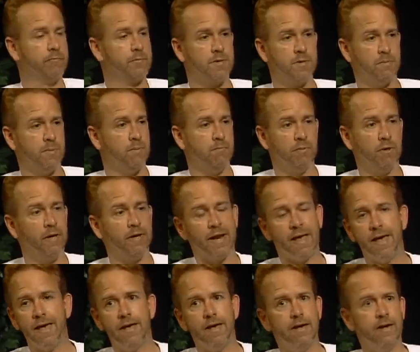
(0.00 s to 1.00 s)
to be blunt,
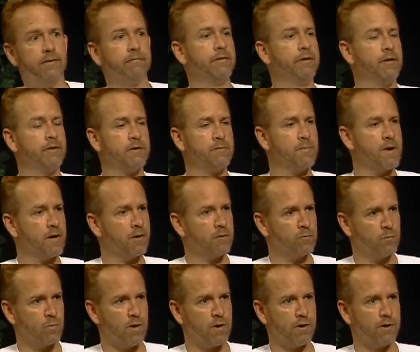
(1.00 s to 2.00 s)
every other bottled
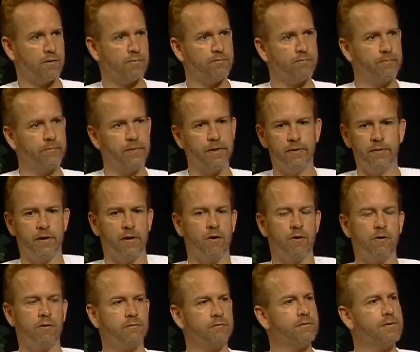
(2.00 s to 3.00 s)
water. They
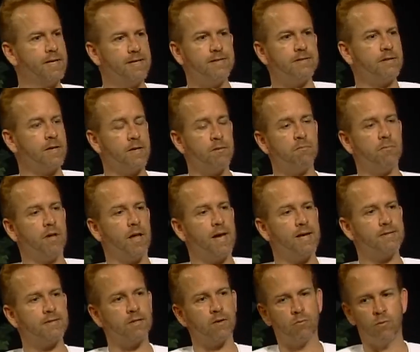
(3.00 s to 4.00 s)
all taste like
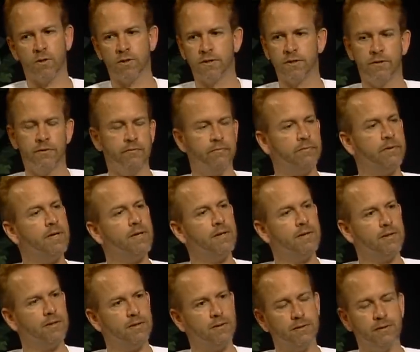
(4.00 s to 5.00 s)
plastic once you've
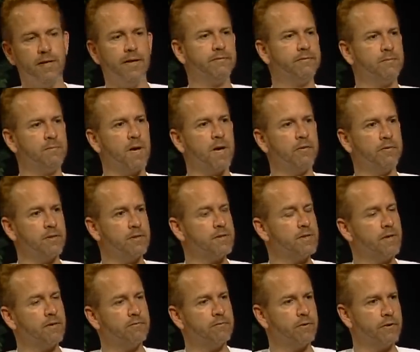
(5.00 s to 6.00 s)
left them out in the
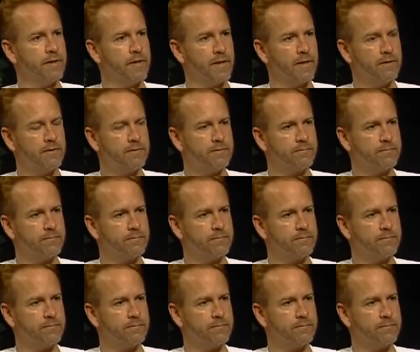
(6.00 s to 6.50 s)
sun for a day.